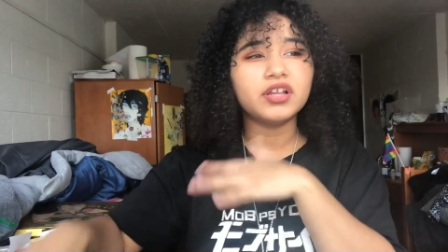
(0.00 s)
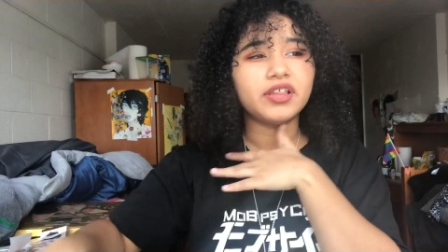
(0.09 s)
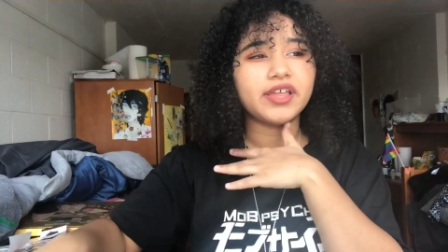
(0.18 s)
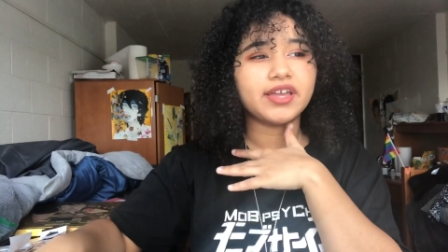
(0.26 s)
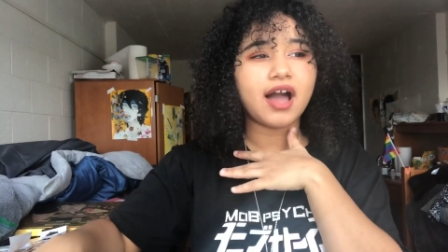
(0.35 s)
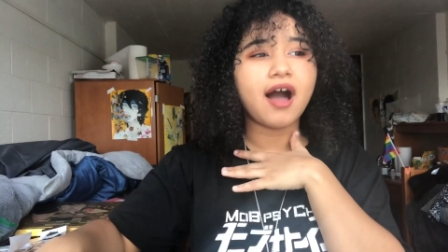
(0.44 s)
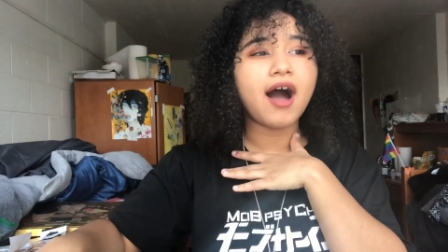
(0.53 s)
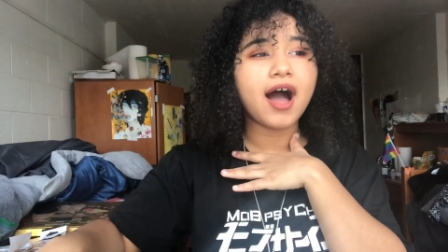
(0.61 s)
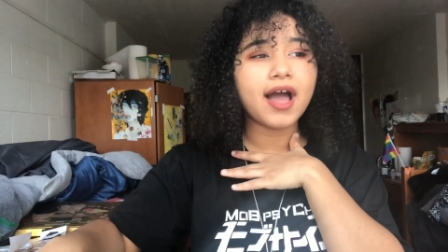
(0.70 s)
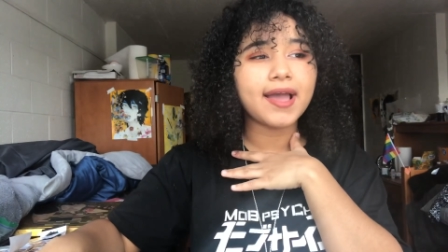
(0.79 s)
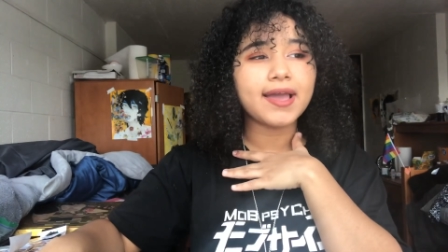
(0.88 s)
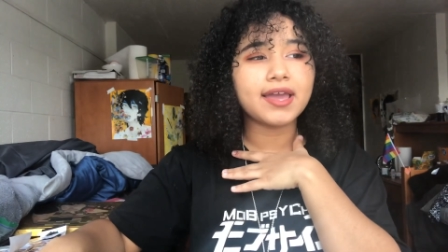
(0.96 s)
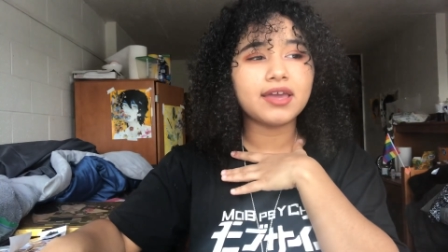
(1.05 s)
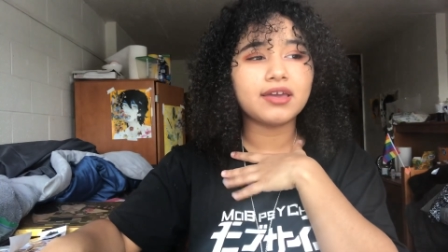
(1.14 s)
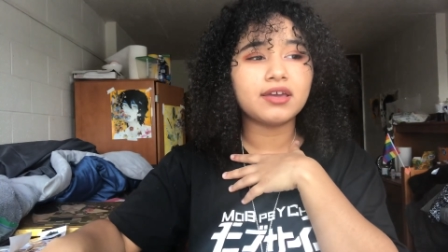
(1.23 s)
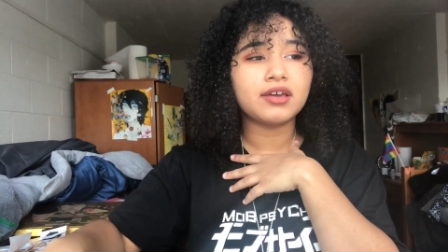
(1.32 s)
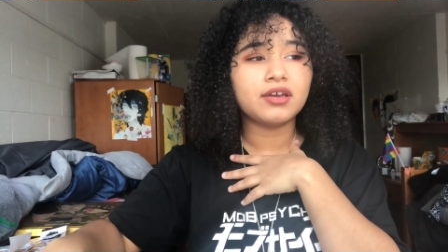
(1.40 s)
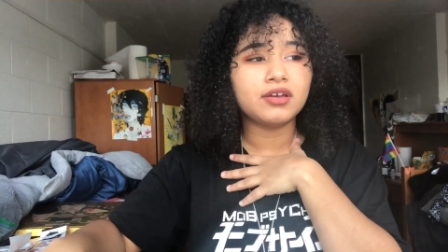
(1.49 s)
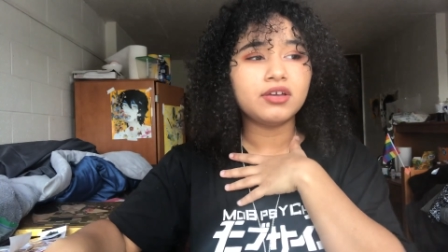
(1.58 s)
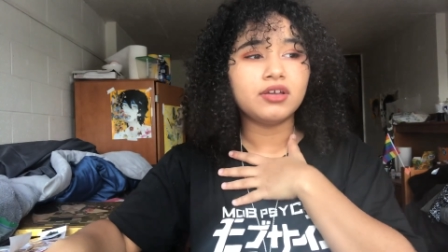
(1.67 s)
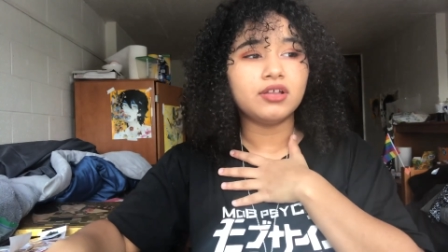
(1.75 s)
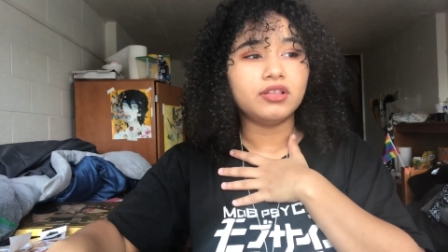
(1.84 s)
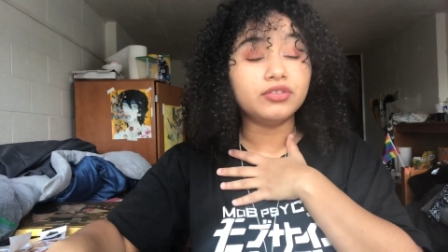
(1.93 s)
Like, I
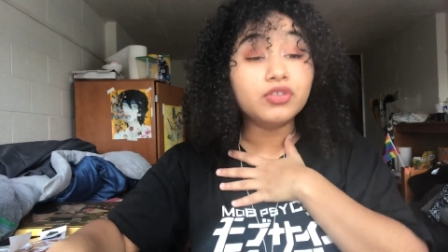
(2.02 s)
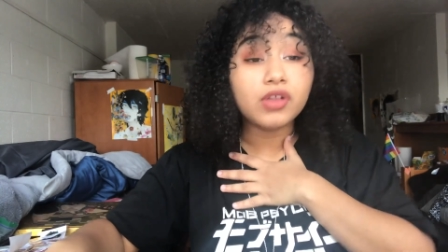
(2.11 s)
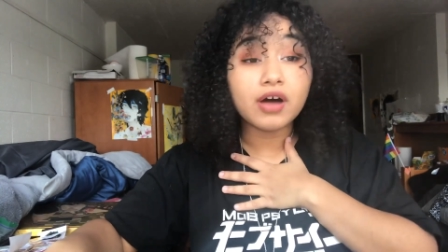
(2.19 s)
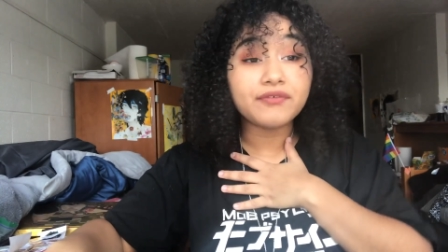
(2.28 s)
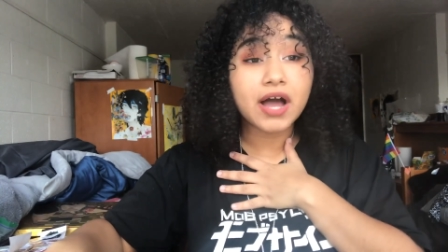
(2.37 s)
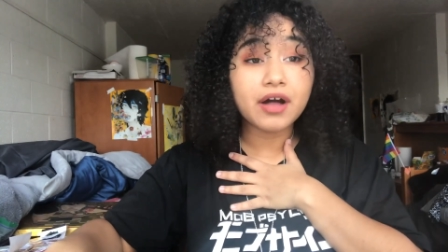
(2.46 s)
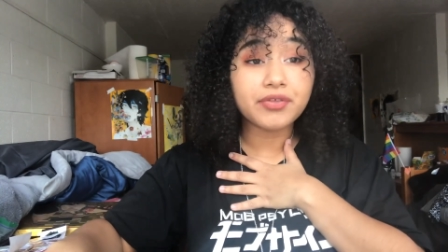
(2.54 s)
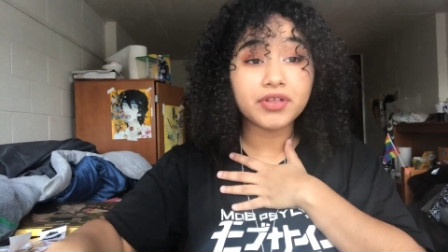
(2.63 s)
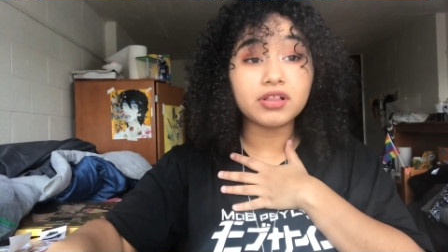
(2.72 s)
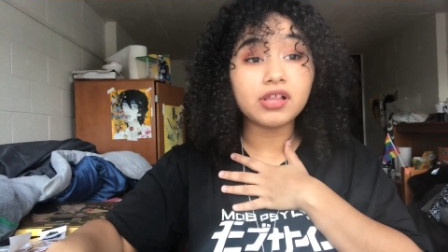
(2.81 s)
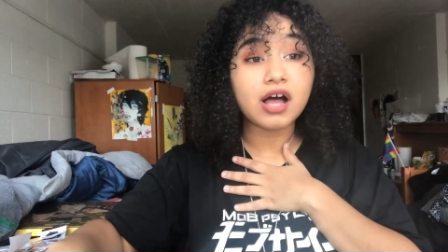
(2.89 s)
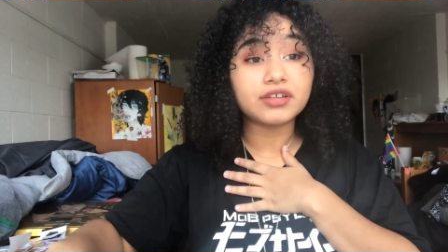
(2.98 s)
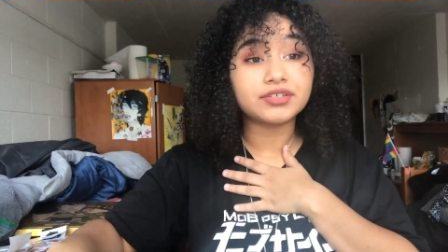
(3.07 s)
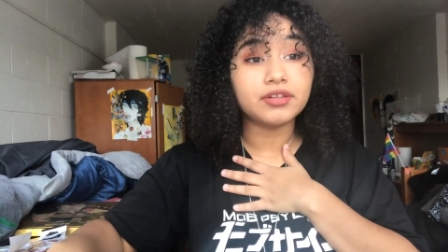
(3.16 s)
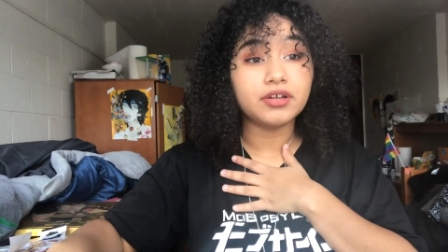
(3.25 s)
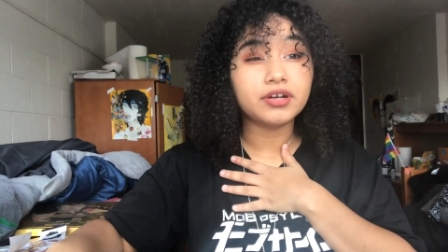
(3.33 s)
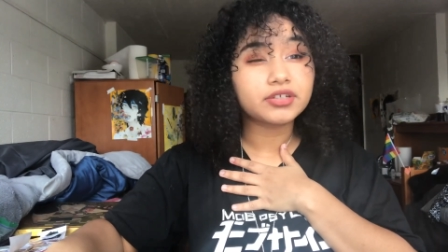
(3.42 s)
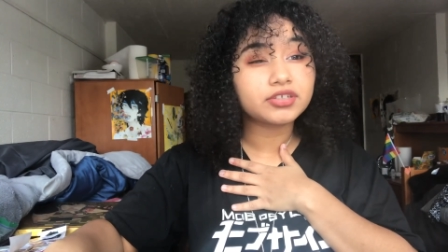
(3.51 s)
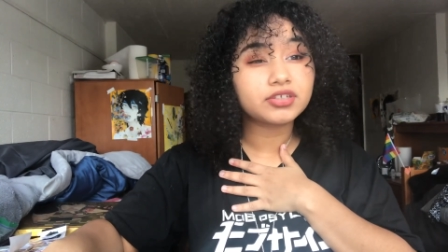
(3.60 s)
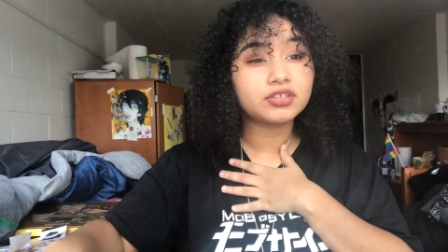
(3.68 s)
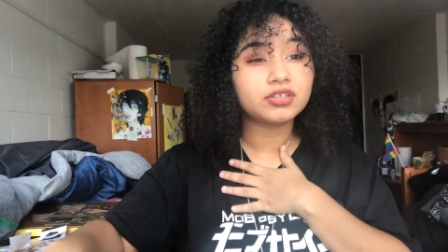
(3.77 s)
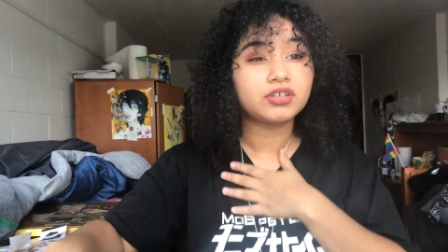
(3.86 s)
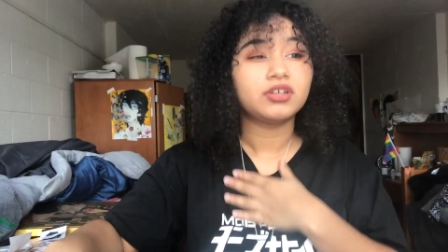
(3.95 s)
love how the gloss
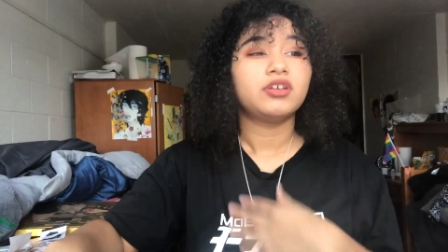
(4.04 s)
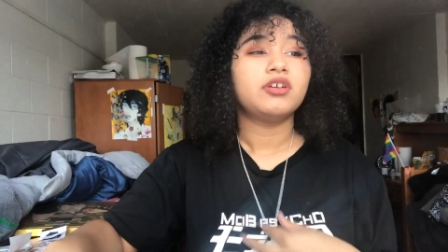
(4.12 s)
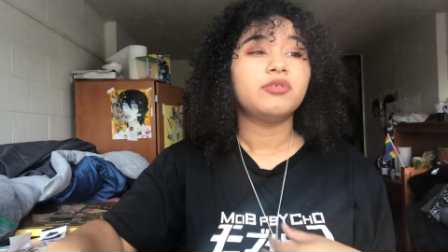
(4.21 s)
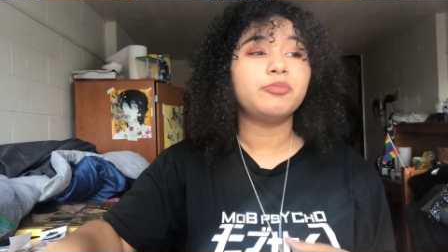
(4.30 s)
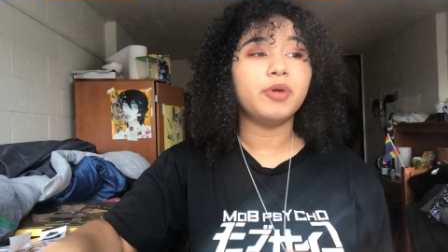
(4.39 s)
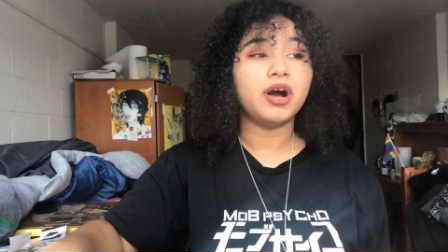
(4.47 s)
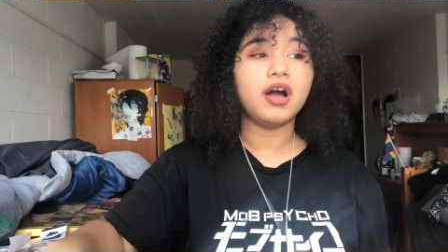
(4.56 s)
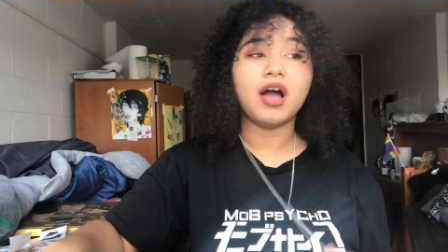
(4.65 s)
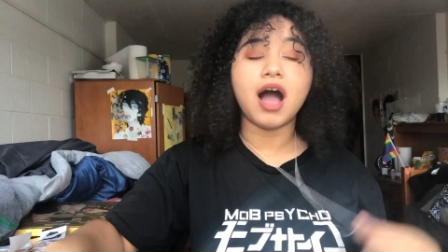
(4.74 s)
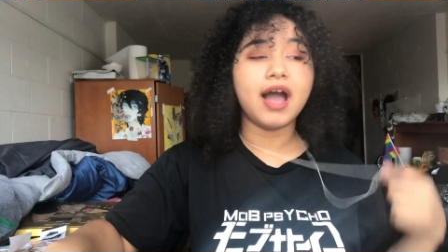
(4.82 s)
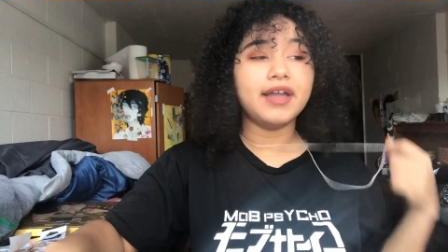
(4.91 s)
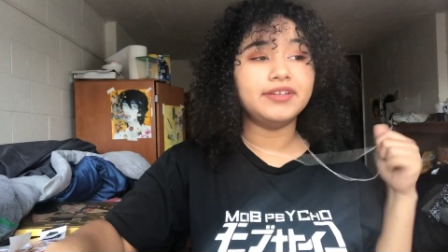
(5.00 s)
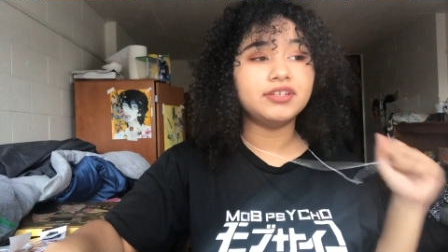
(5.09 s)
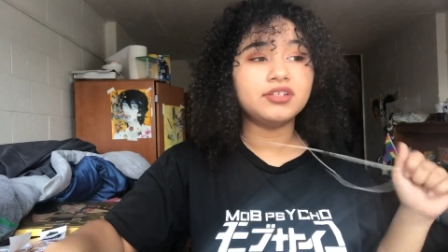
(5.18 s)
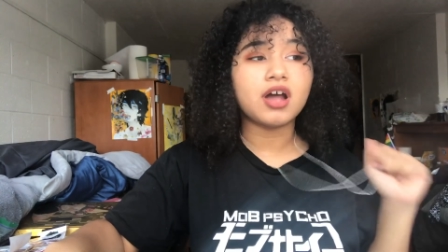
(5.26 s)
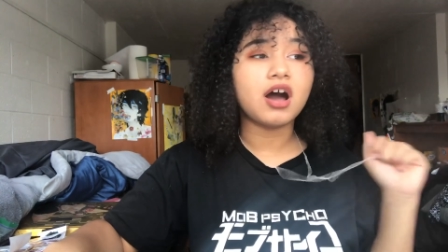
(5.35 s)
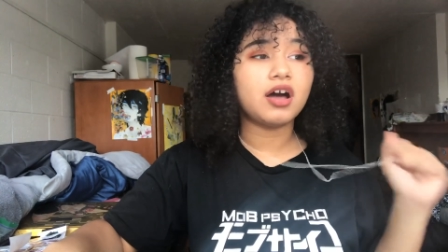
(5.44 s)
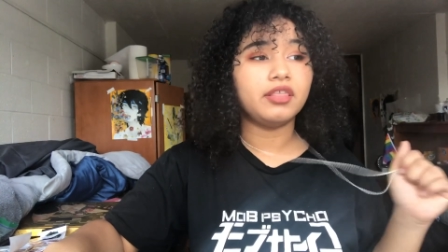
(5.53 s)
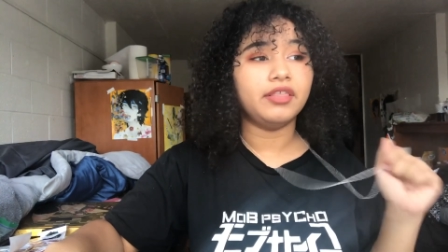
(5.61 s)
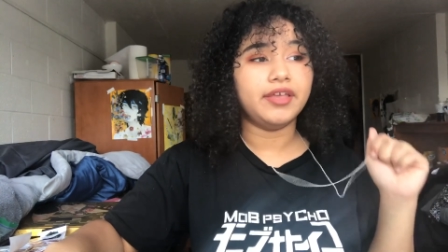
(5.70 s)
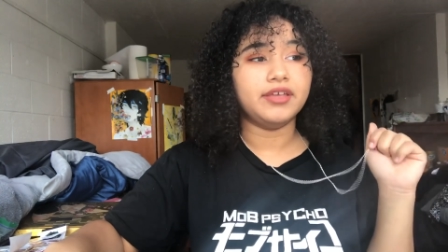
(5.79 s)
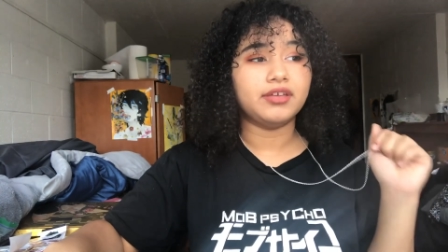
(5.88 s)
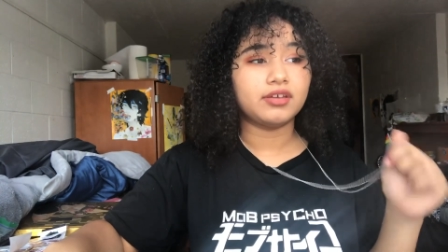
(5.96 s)
looks, but I did not
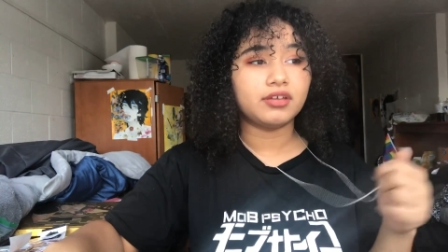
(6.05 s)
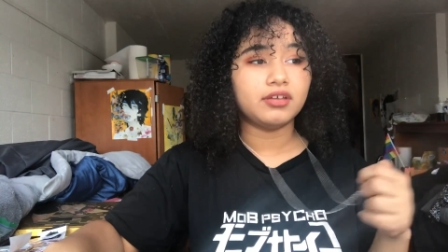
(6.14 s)
like,